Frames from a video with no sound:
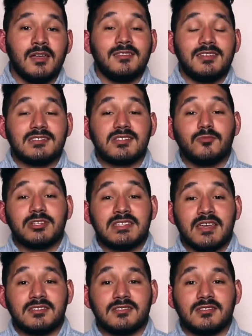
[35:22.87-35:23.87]
The
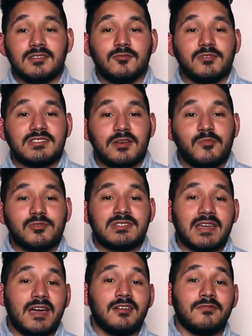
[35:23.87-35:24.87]
instrumentation resembles
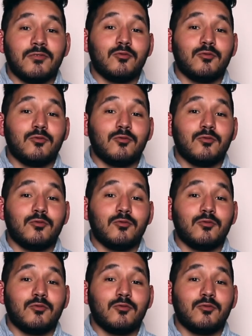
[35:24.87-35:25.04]
that of a